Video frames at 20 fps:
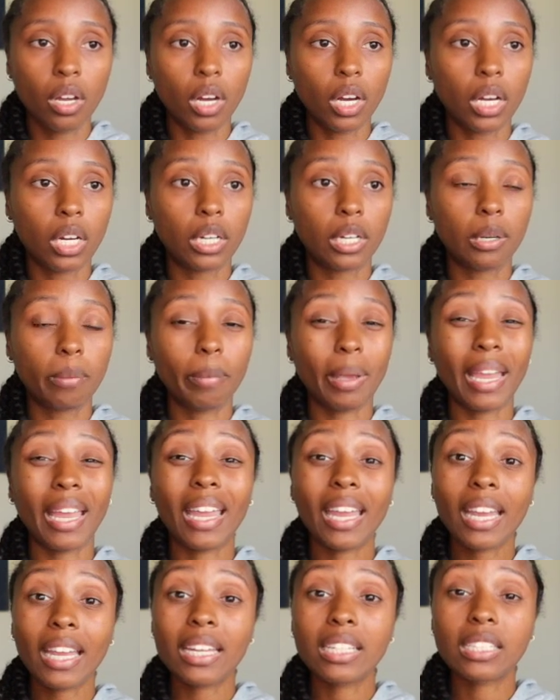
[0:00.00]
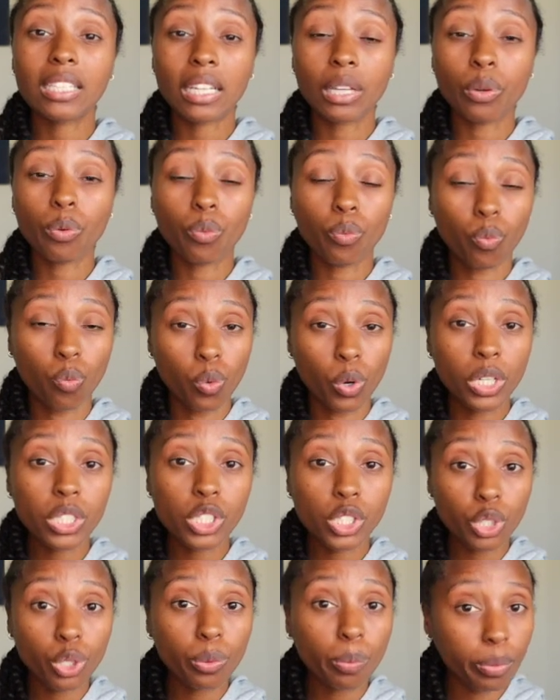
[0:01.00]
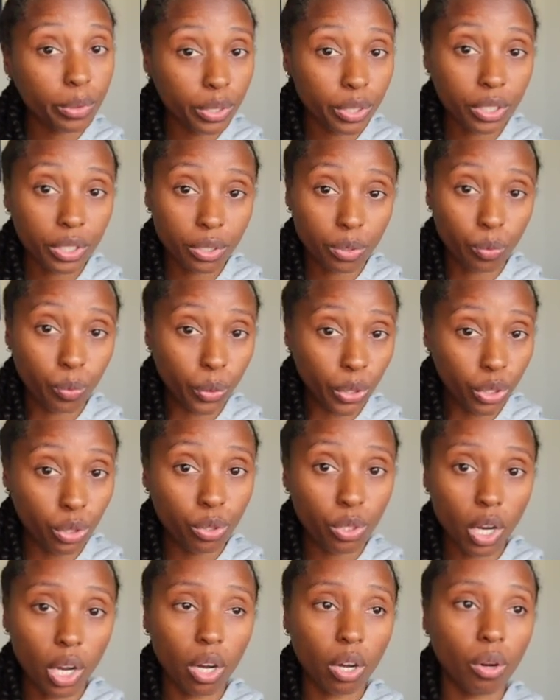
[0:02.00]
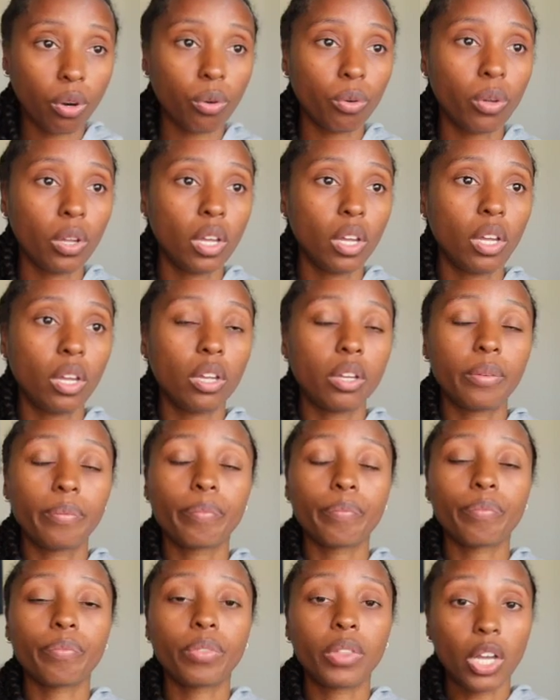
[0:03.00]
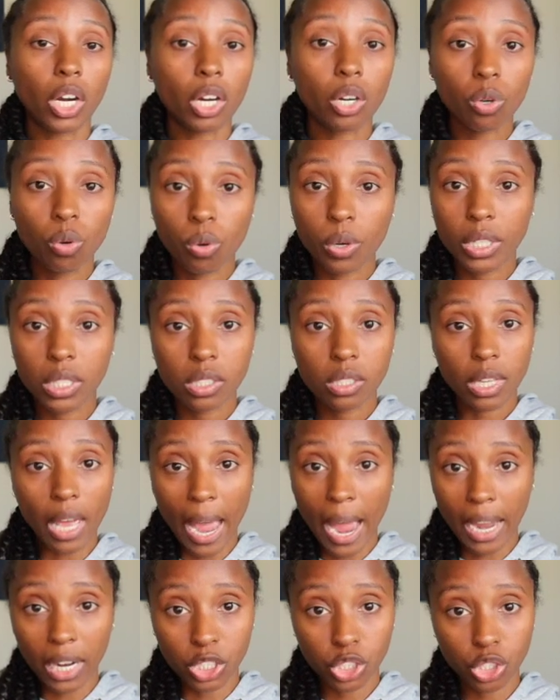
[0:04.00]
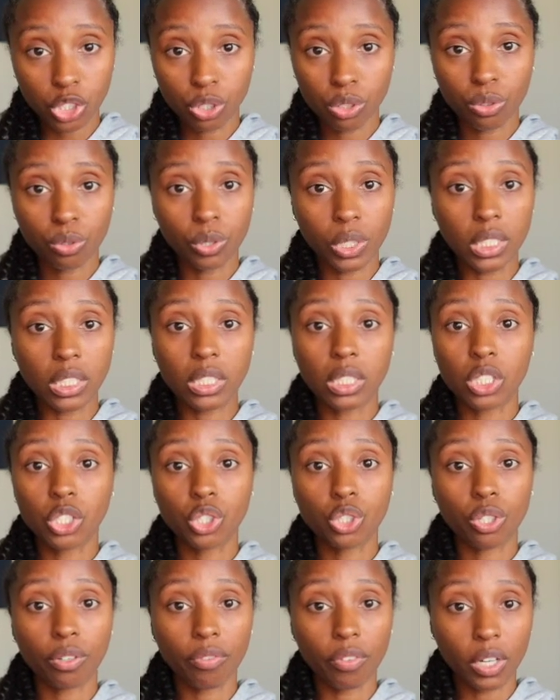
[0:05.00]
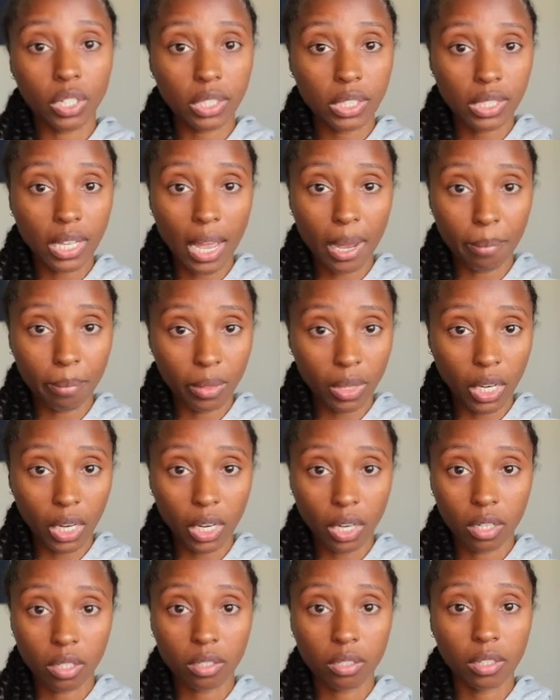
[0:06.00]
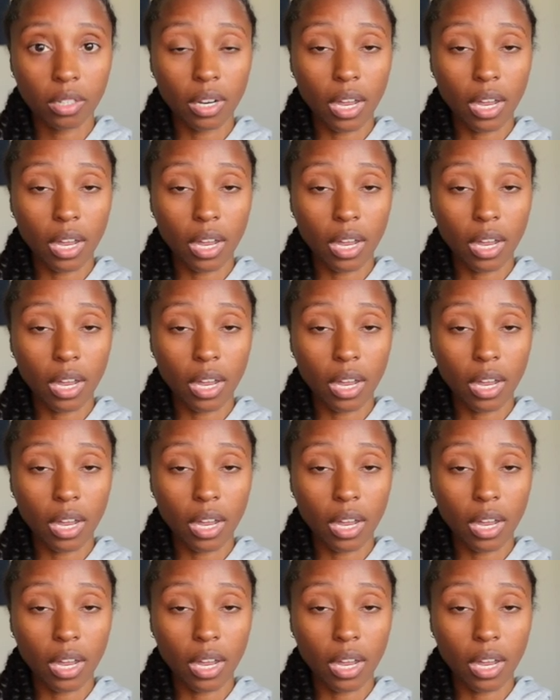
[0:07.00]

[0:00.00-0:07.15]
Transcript: And once you book, when you go, they're going to ask you, is this your first time there?